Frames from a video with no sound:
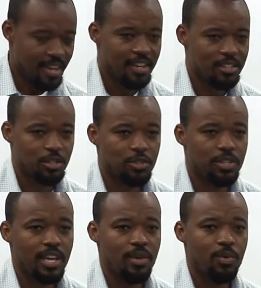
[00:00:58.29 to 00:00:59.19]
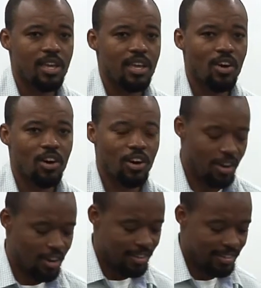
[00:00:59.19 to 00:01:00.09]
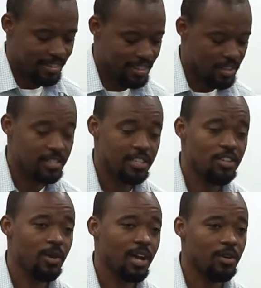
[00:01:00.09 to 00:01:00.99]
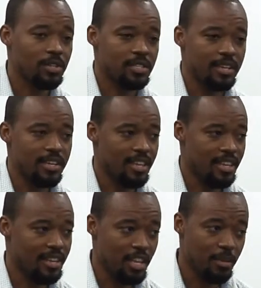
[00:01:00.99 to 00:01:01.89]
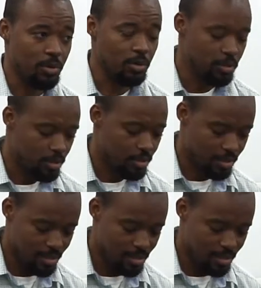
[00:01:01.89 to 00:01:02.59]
So today we are continuing our study in Hebrews.